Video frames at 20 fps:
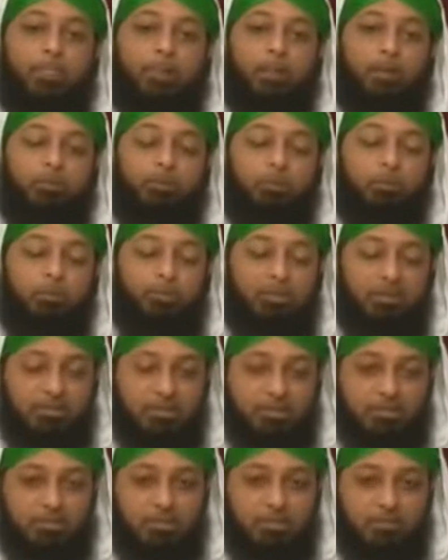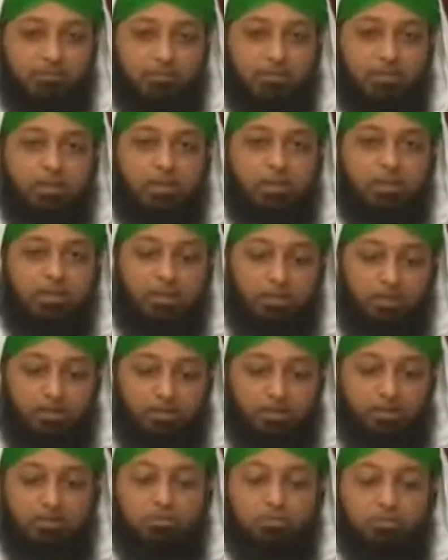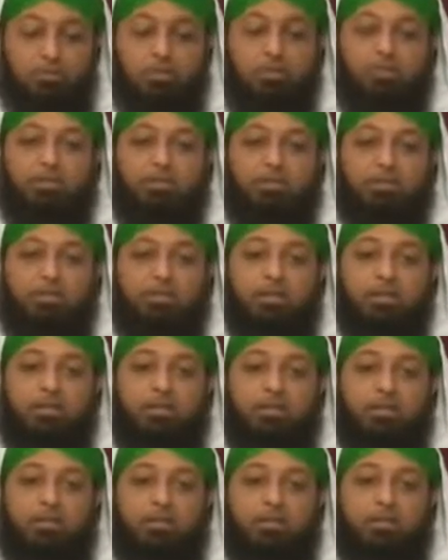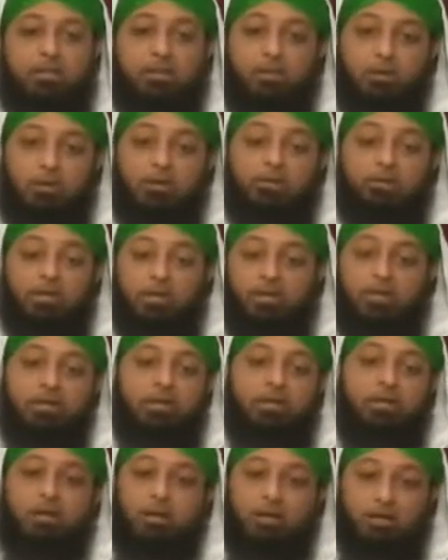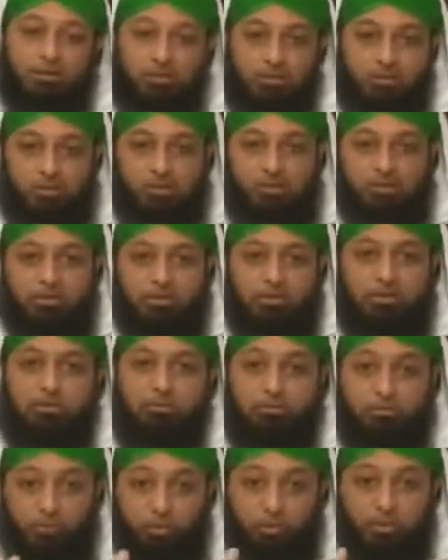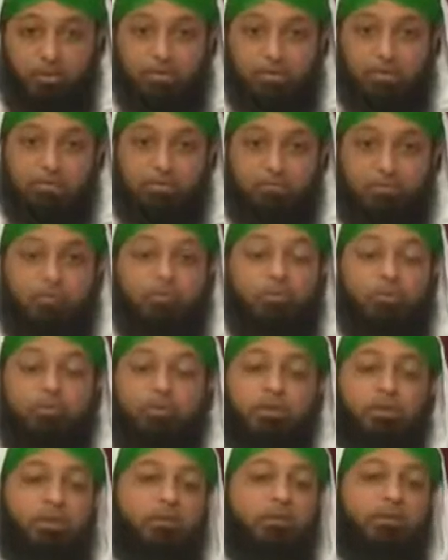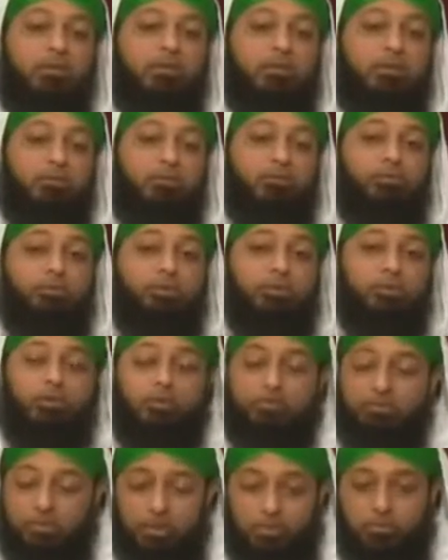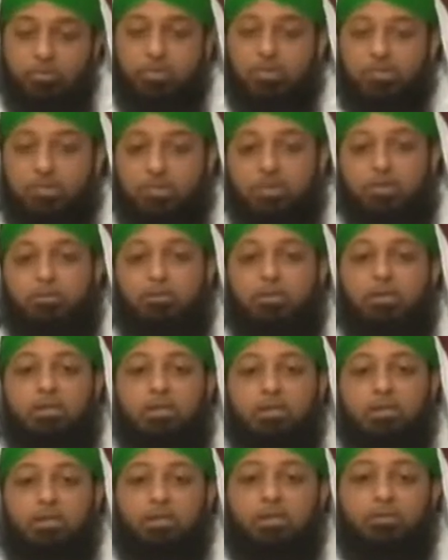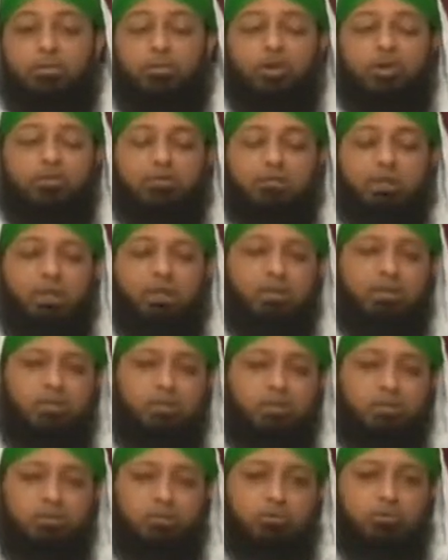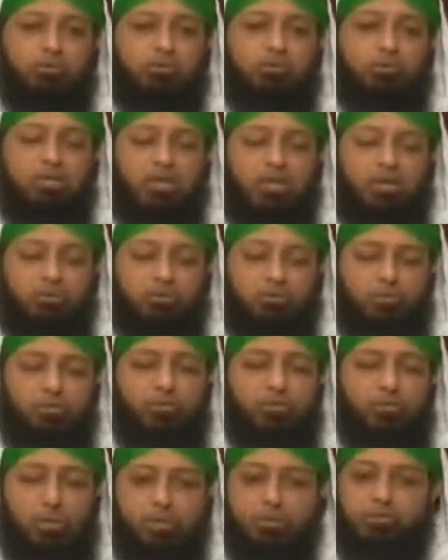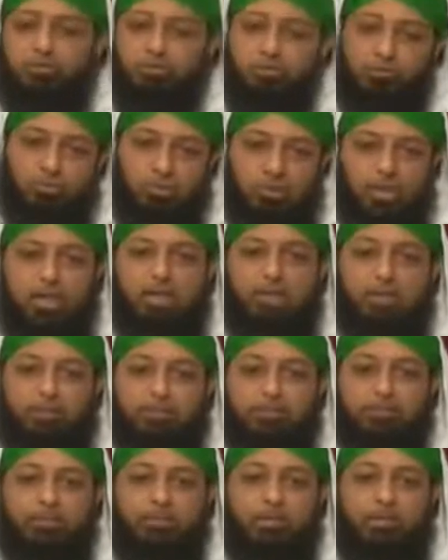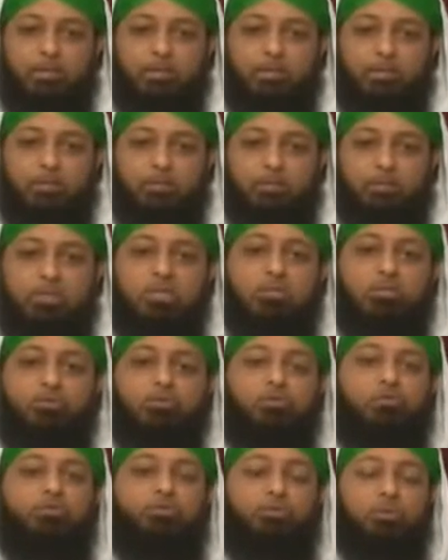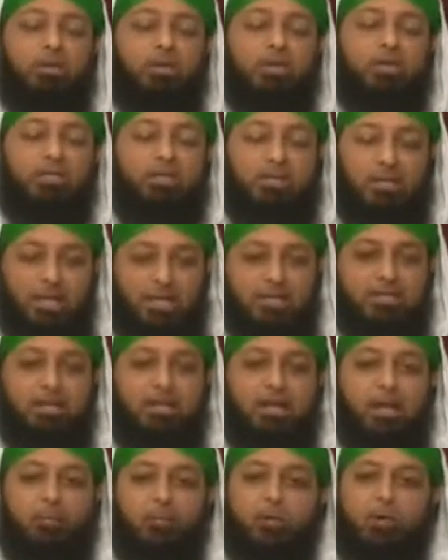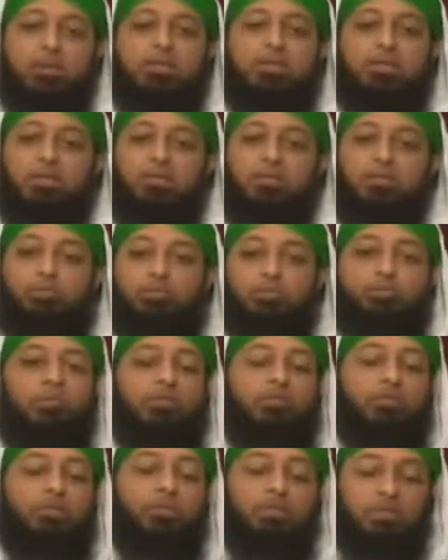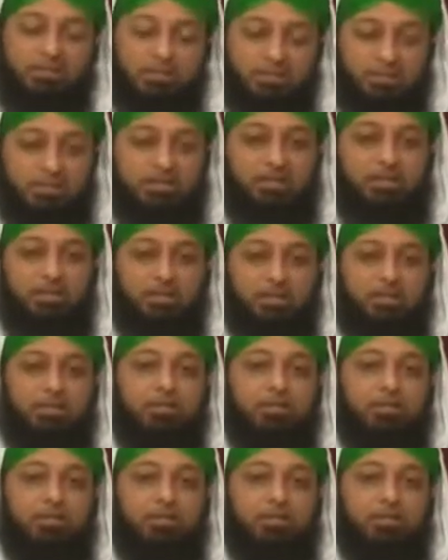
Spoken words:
we will be successful in this world, in the qabr and the akhirah. Join this beautiful Madani movement of Dawat Islami. You have nothing to lose and too much to gain. Please do join us next time on this beautiful silsila.